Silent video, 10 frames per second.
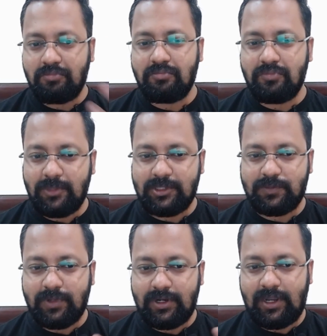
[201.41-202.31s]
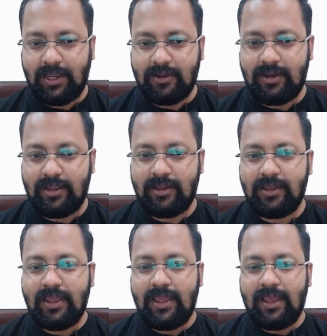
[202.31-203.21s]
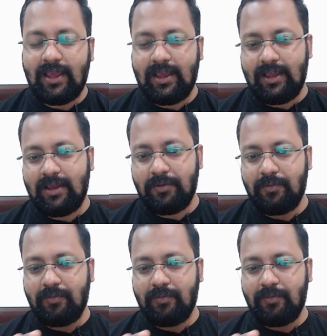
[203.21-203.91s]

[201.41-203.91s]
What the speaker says: this particular uh,